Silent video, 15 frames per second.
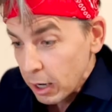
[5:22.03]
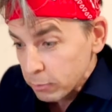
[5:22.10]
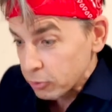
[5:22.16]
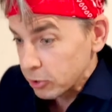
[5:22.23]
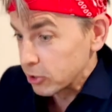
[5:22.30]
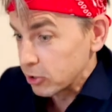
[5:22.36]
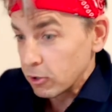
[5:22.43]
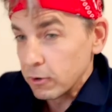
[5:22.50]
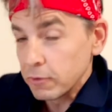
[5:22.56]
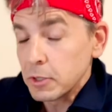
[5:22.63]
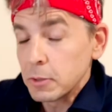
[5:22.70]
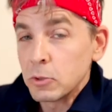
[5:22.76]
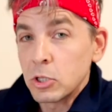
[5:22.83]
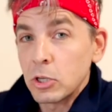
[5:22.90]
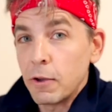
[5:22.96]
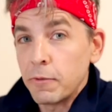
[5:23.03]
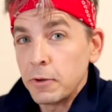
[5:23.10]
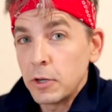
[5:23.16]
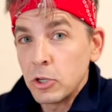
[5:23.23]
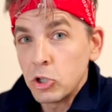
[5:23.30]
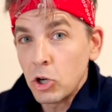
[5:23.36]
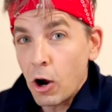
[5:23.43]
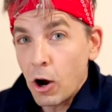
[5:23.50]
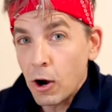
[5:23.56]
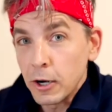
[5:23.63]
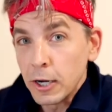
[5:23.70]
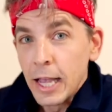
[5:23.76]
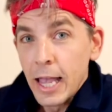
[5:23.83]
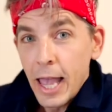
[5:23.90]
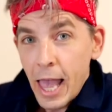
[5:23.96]
preserve some stuff in a jar
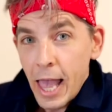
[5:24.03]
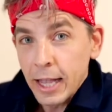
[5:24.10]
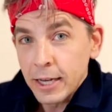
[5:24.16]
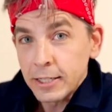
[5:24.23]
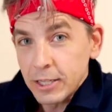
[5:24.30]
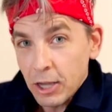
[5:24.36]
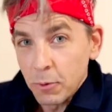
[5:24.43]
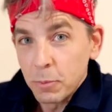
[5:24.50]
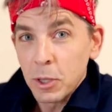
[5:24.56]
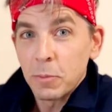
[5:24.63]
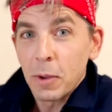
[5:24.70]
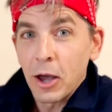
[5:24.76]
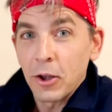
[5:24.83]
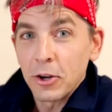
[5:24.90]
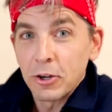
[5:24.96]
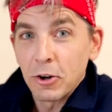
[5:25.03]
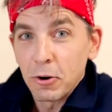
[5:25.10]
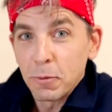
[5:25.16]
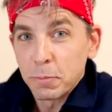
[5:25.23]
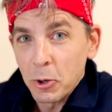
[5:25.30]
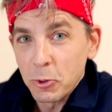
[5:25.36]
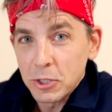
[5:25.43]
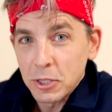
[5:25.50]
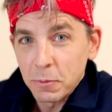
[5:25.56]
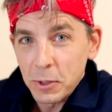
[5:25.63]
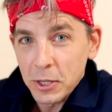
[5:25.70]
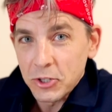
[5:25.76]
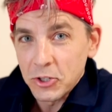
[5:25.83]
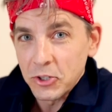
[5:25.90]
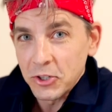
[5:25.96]
and tell me about it or post a
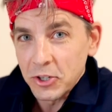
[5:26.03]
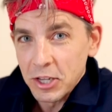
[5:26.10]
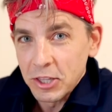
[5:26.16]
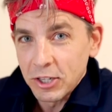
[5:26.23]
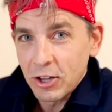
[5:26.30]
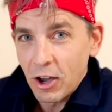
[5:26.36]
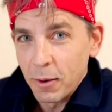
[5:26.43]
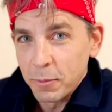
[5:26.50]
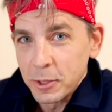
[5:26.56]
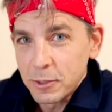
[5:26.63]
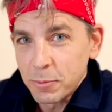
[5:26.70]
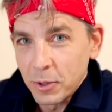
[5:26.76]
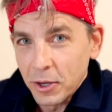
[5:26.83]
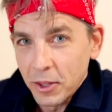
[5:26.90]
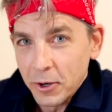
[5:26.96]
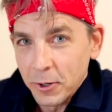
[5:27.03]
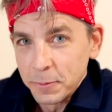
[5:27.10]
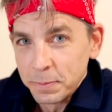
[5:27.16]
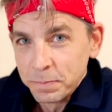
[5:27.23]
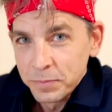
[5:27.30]
picture in the comments below.